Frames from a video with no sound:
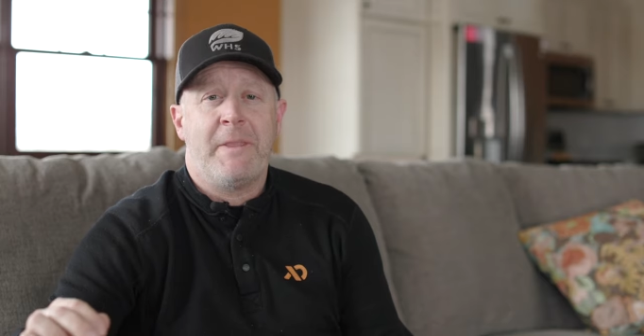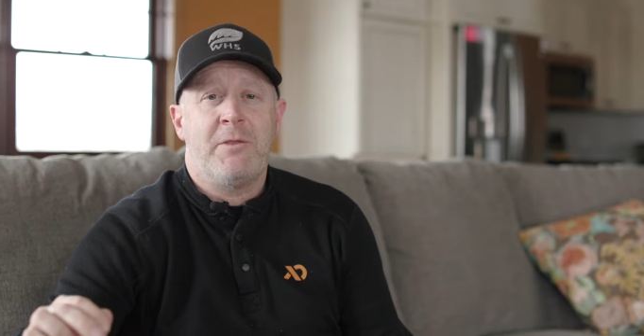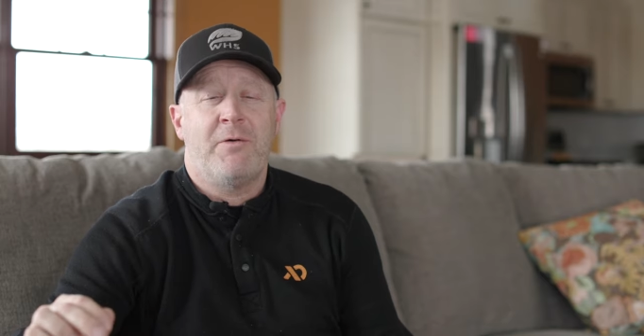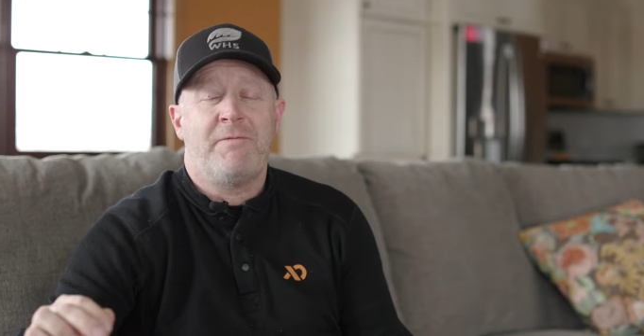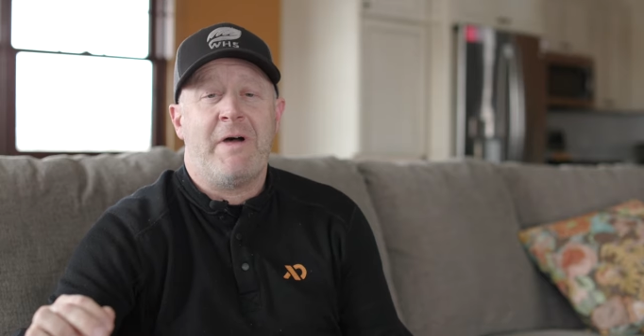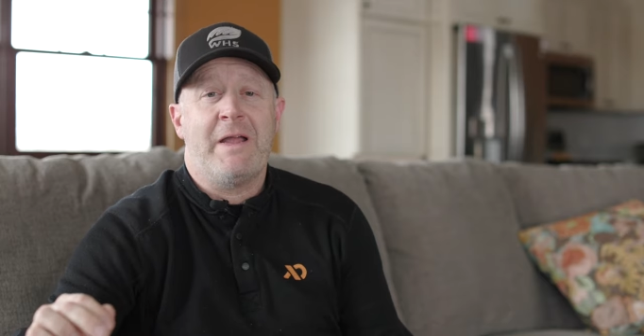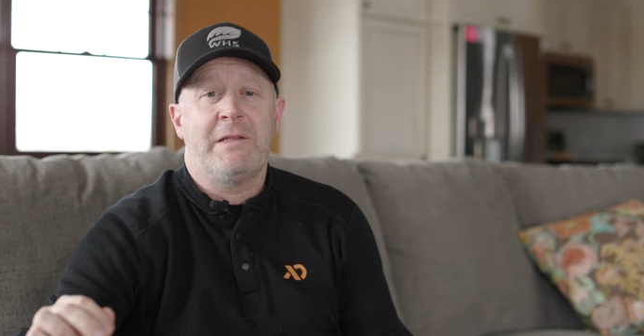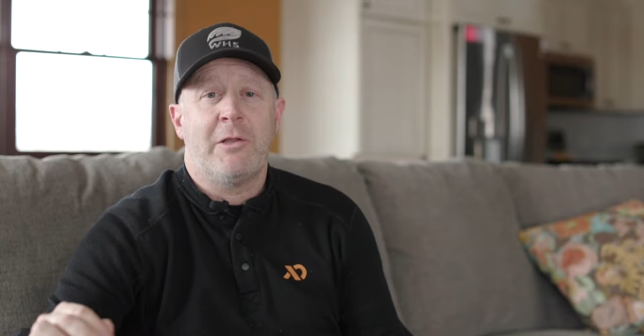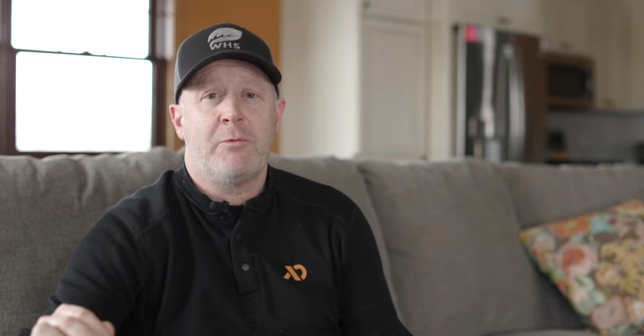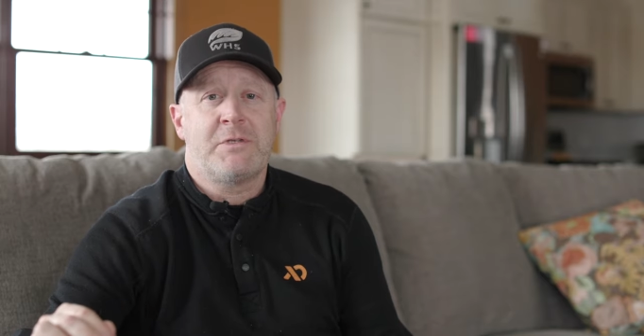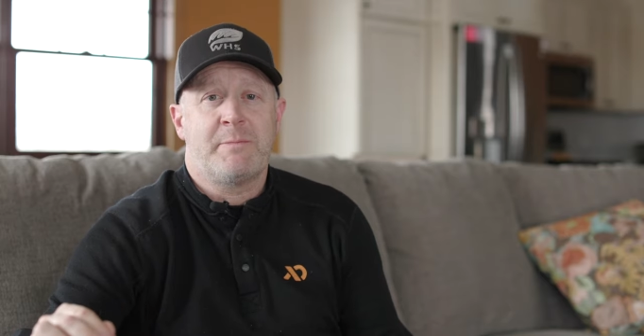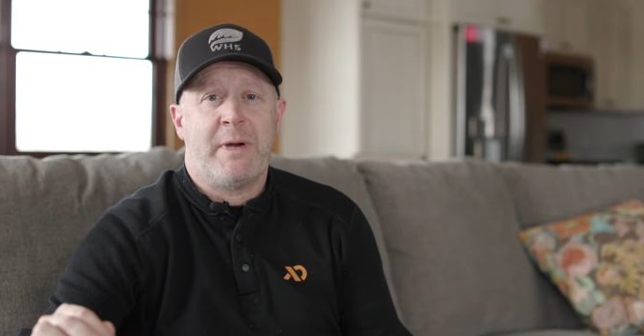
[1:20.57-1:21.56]
you'll find
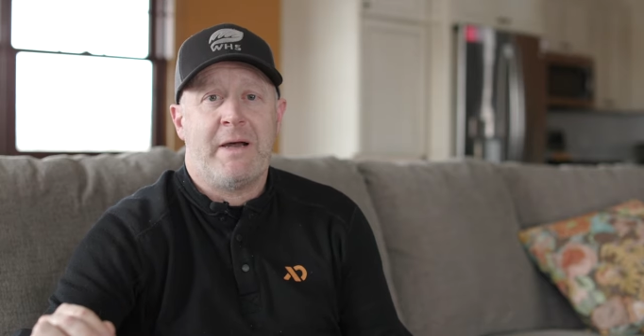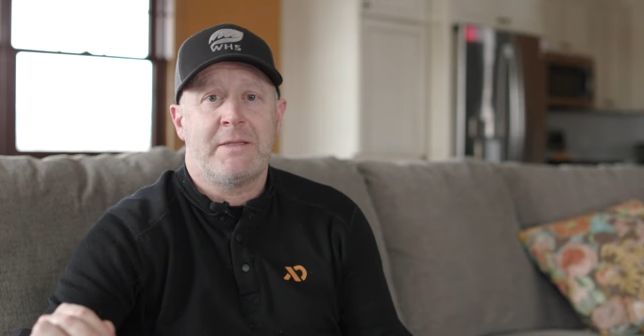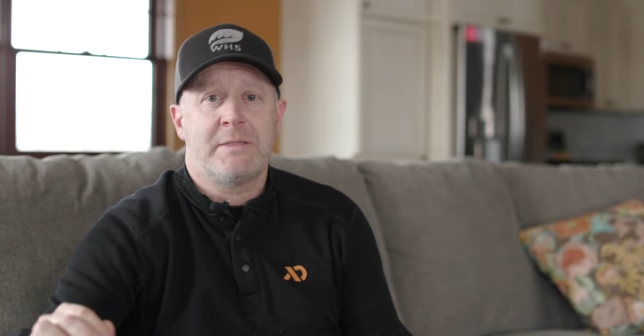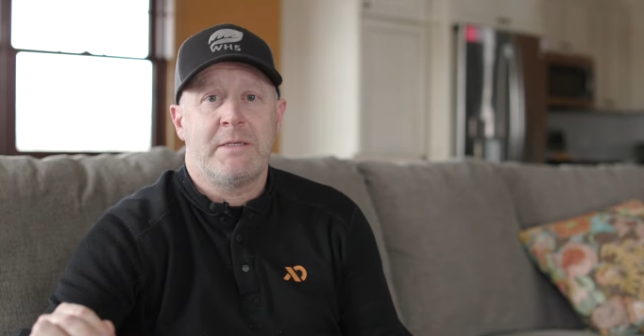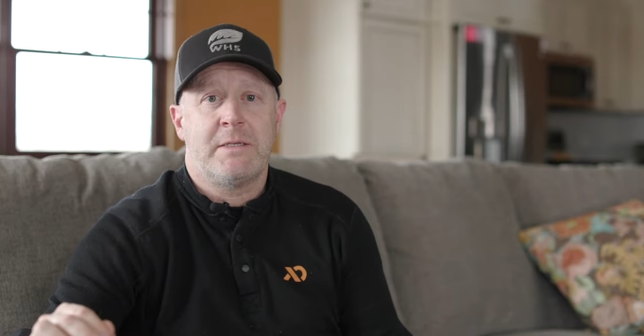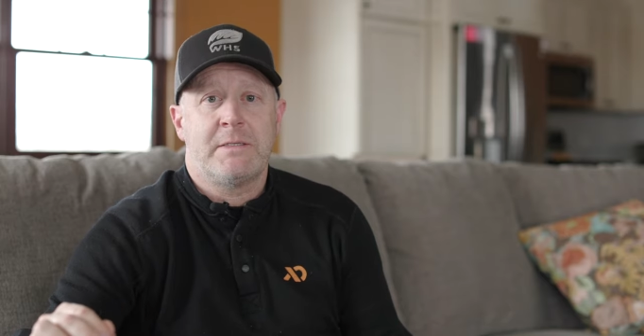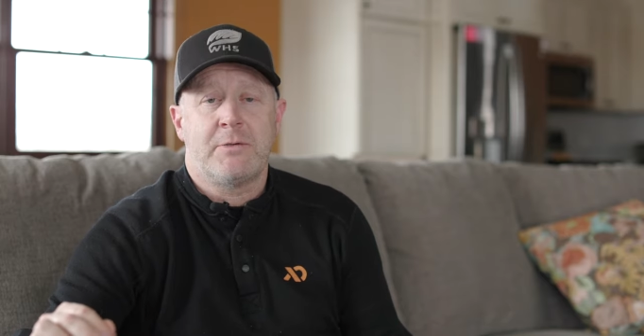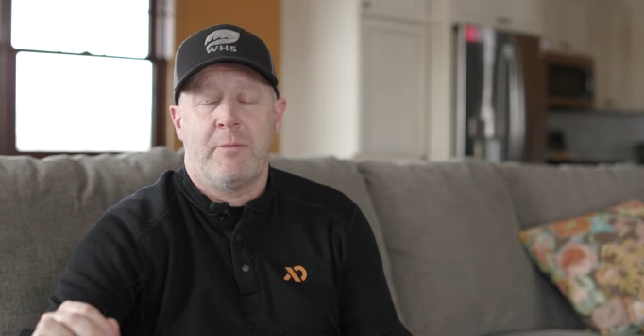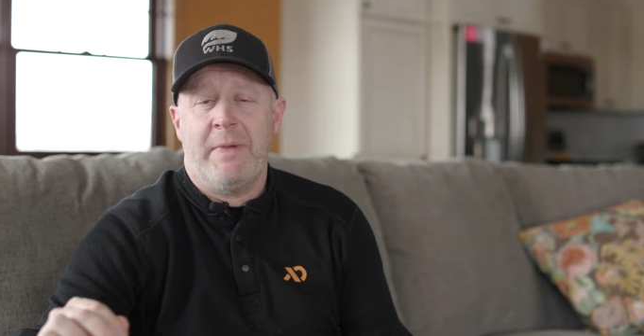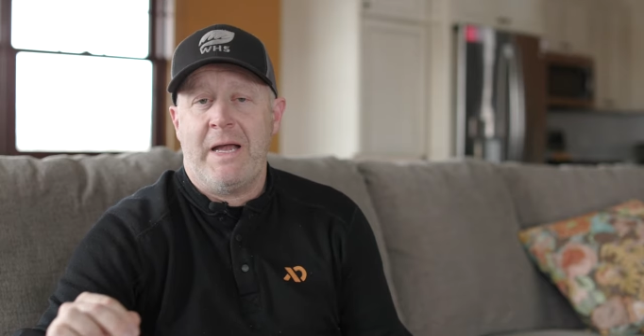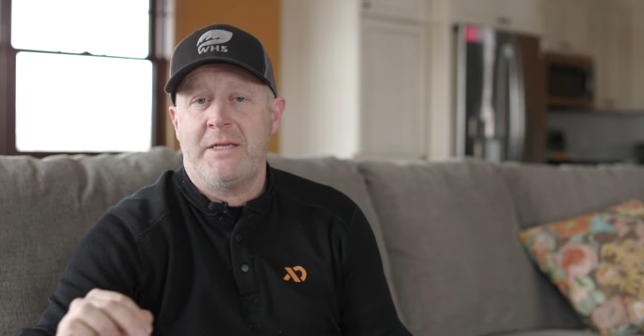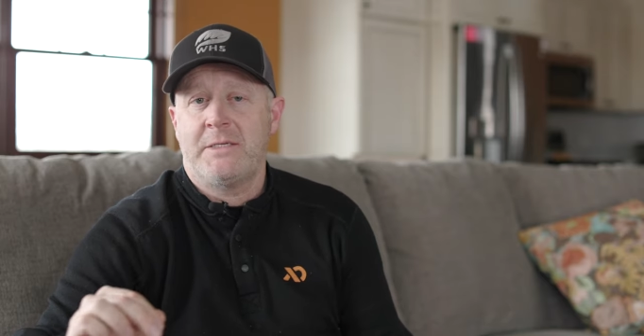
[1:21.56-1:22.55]
low spots. So
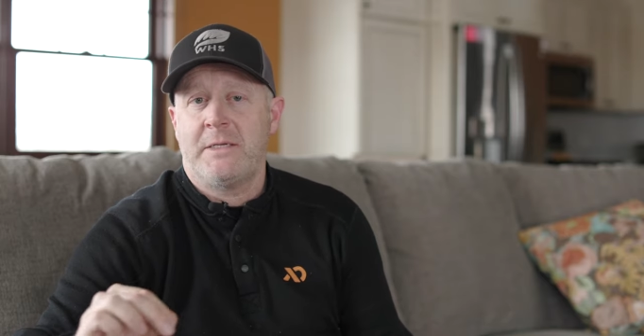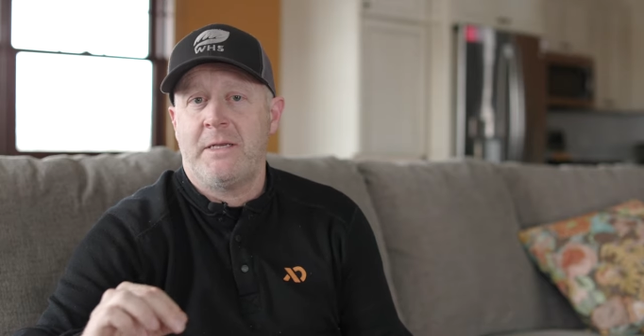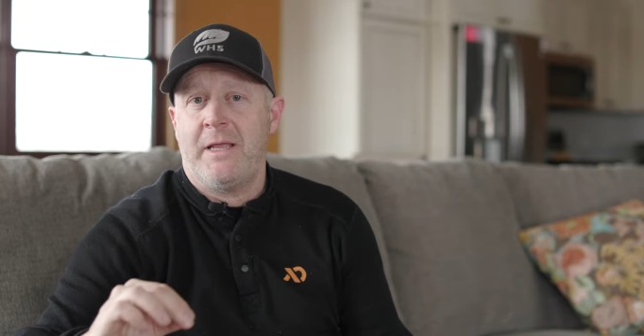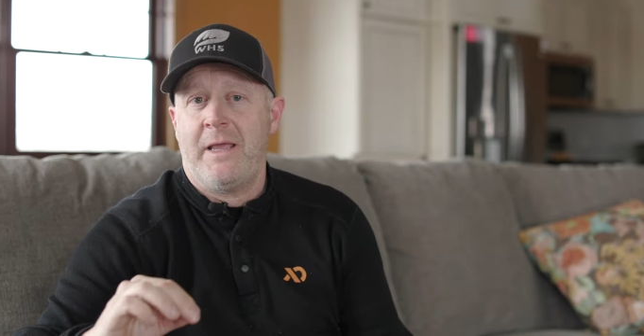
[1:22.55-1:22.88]
imagine